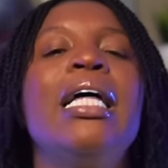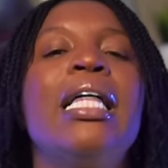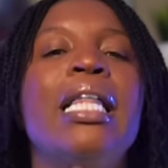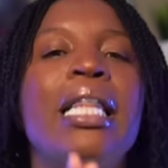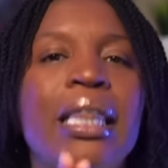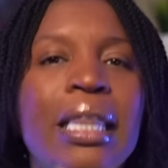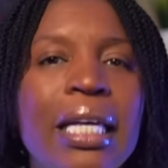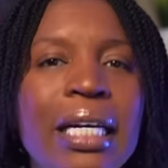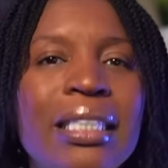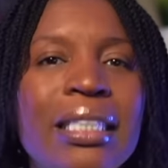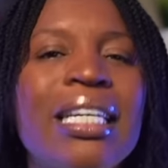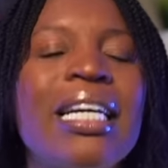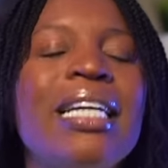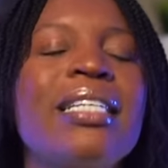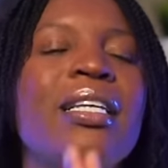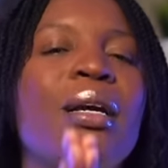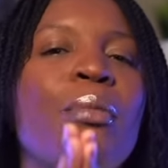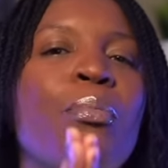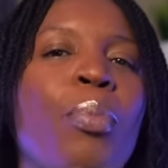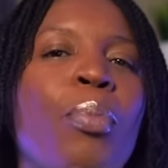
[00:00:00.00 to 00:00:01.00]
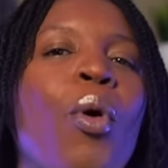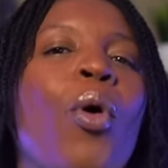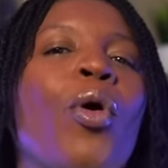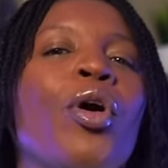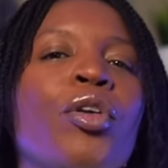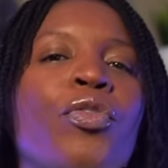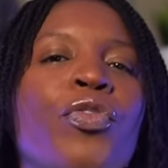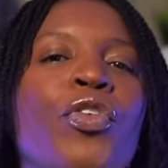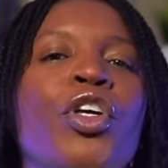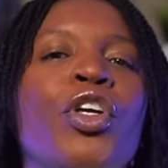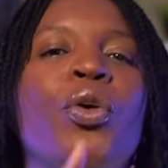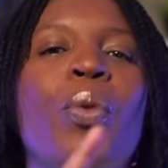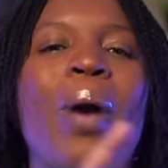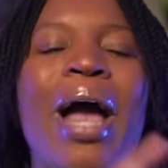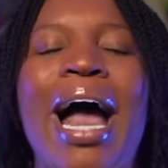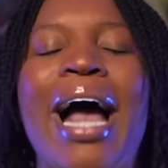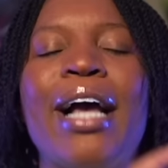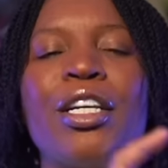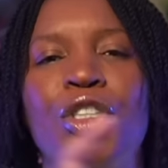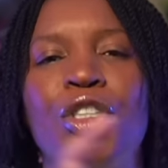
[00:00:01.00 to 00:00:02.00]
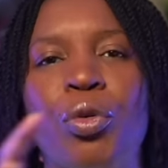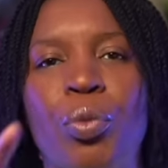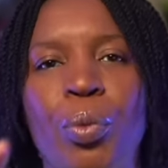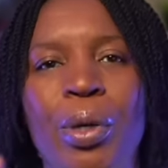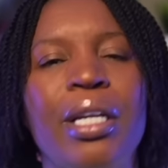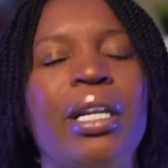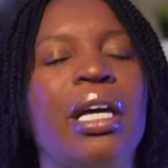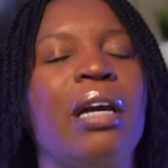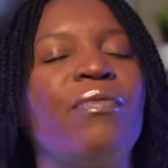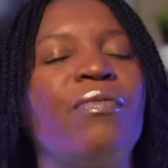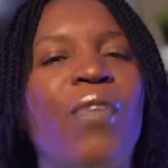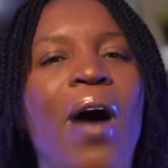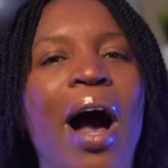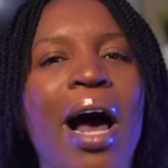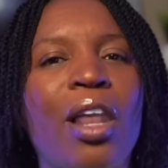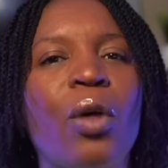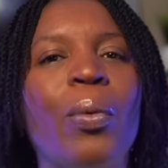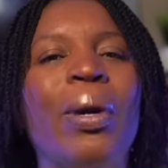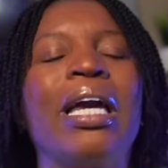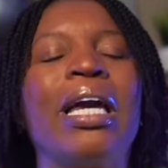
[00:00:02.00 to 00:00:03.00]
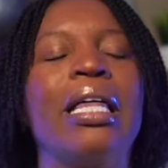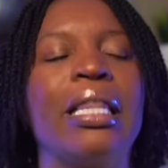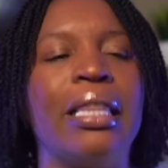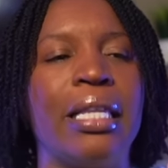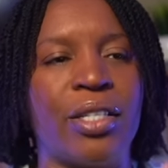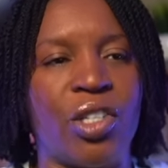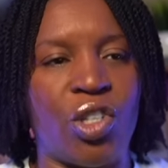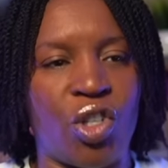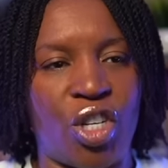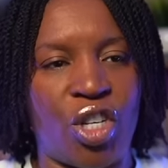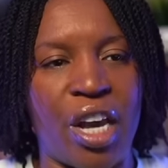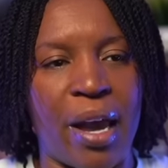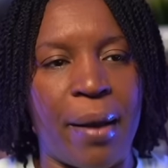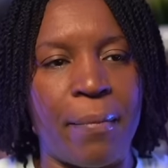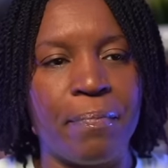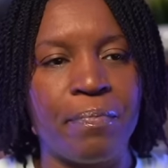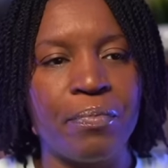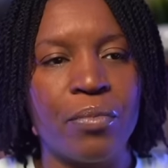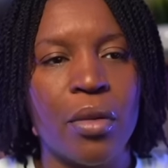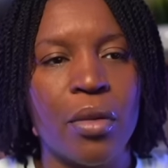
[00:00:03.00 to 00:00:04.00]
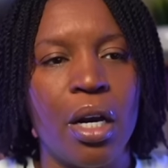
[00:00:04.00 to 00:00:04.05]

This is important for you as you're reading following this tip.